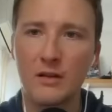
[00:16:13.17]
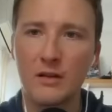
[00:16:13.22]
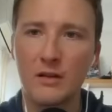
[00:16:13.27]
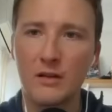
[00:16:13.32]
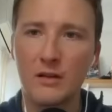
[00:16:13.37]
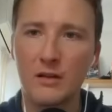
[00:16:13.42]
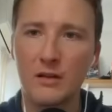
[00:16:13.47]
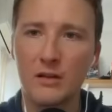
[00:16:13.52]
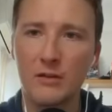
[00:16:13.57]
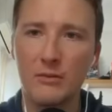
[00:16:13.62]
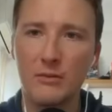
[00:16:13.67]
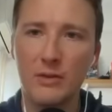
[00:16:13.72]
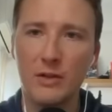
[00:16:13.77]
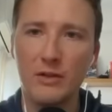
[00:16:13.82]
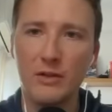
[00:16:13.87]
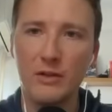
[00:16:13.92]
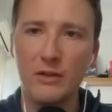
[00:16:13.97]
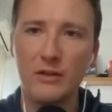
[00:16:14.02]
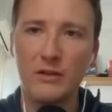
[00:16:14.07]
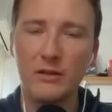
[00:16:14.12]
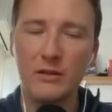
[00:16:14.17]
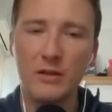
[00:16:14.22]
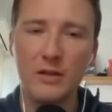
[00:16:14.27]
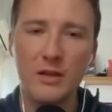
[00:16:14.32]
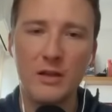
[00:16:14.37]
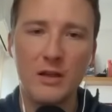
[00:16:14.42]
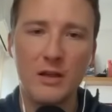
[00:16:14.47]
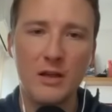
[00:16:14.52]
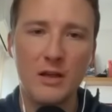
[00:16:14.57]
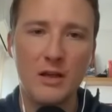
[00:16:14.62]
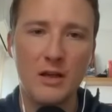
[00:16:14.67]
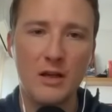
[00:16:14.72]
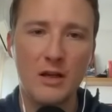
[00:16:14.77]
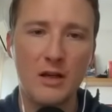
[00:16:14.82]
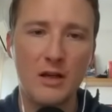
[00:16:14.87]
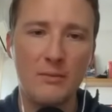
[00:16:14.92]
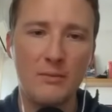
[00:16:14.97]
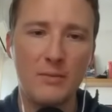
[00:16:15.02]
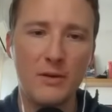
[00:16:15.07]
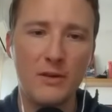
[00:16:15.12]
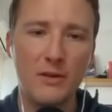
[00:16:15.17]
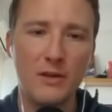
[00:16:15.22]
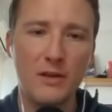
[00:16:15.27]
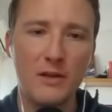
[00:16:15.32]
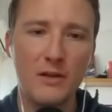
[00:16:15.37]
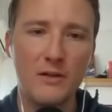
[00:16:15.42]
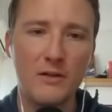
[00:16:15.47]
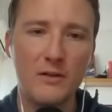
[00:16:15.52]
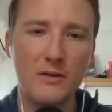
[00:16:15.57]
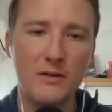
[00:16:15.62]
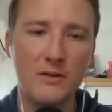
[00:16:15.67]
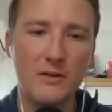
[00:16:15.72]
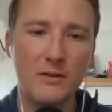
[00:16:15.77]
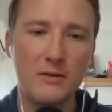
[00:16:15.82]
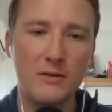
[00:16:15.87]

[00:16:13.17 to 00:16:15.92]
Here, I'll mute it. But there's